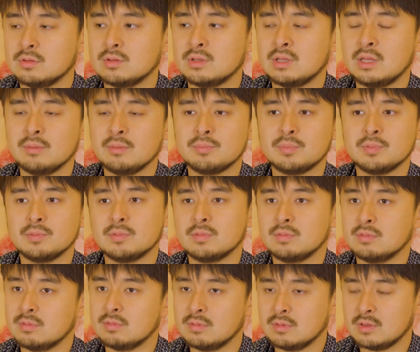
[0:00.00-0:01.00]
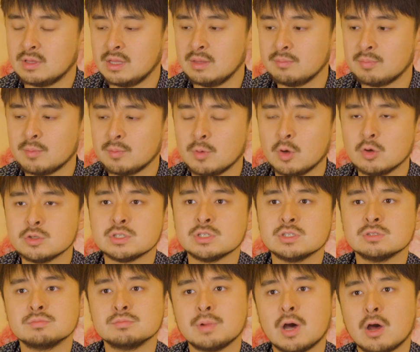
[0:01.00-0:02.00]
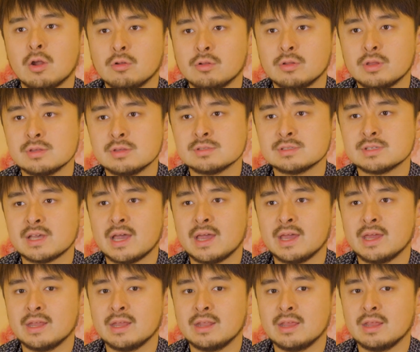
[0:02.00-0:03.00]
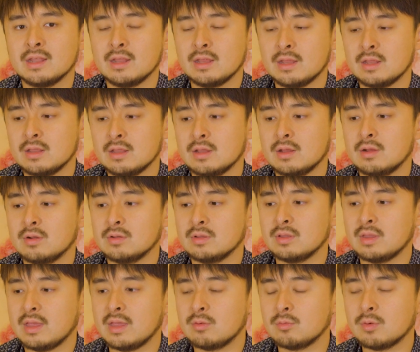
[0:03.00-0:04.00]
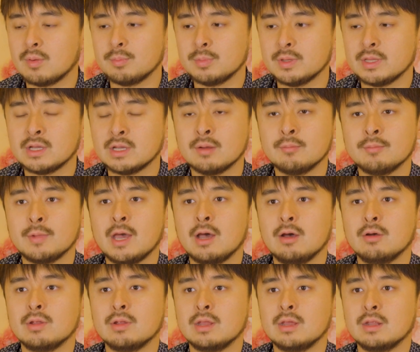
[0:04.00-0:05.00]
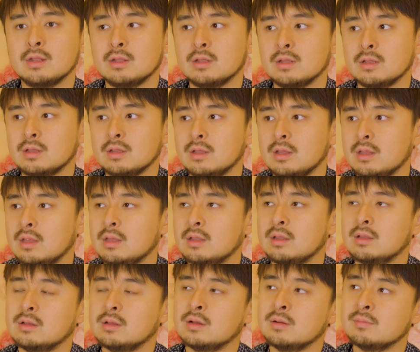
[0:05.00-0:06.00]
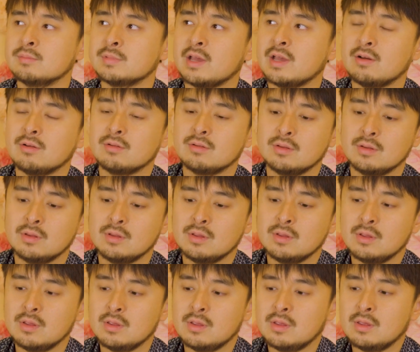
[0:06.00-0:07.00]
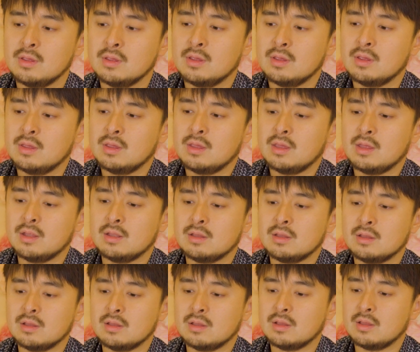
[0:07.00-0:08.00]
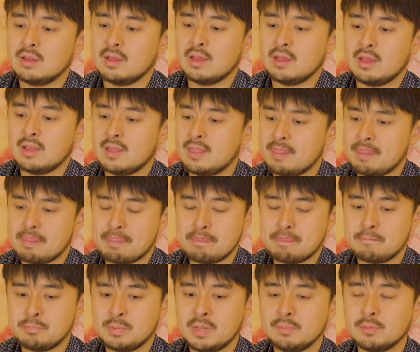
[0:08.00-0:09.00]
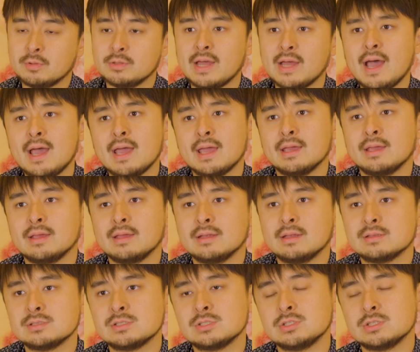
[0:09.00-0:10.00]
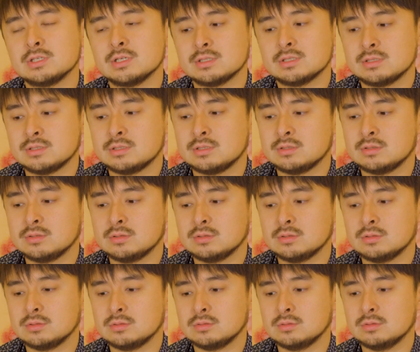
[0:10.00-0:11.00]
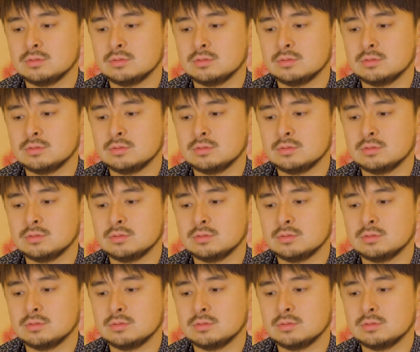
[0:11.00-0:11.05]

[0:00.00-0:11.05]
keep emotions bottled inside, and then they abruptly come out, and then it comes out, and people die. It's just,